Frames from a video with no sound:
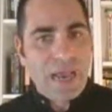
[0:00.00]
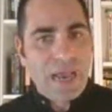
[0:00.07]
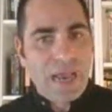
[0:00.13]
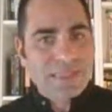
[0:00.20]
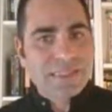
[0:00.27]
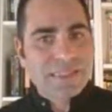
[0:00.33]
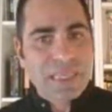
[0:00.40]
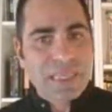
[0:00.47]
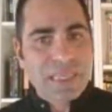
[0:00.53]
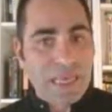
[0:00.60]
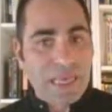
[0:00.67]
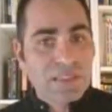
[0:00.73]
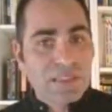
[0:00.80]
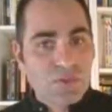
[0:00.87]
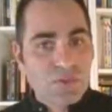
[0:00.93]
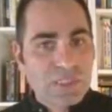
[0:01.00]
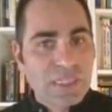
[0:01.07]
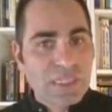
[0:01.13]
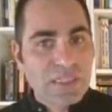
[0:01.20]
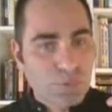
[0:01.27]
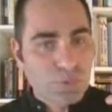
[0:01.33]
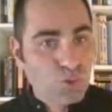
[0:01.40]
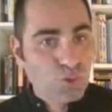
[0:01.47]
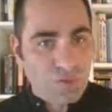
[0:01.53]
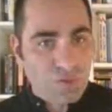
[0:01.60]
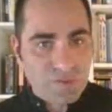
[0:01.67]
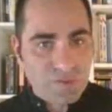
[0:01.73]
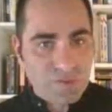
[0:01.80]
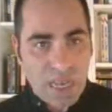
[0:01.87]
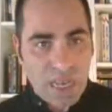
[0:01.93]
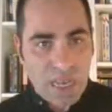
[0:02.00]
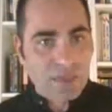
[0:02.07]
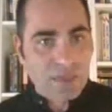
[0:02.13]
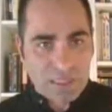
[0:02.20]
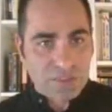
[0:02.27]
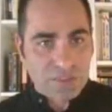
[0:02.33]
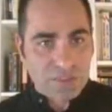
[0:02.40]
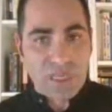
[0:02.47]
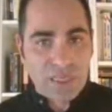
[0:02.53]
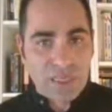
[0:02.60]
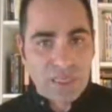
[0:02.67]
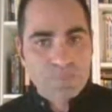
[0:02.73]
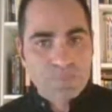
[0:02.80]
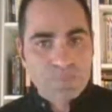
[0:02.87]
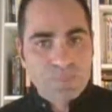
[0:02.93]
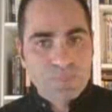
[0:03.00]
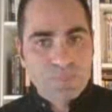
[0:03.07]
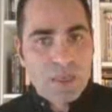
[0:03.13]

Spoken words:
I need to see the root of the tongue, the Jing,